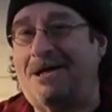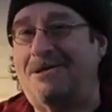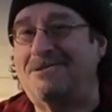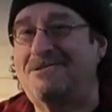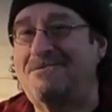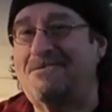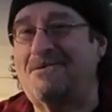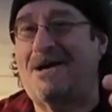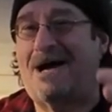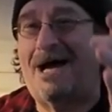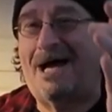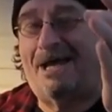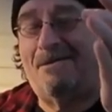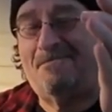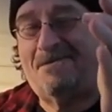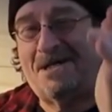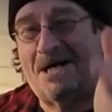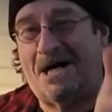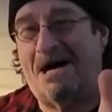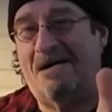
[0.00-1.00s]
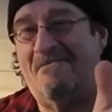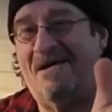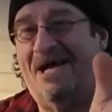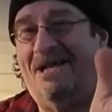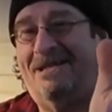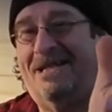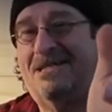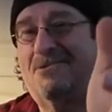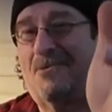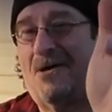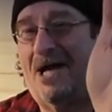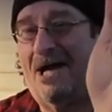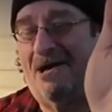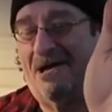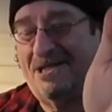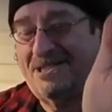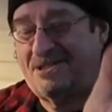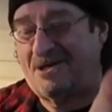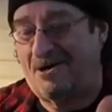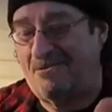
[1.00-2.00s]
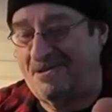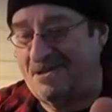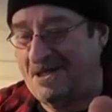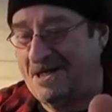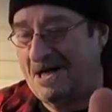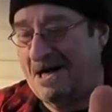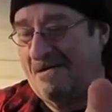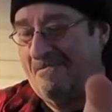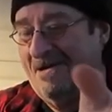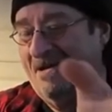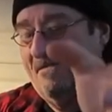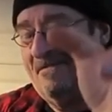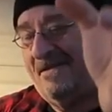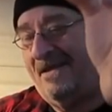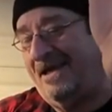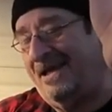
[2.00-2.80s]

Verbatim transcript: share, subscribe, comment. That's why I started with the comment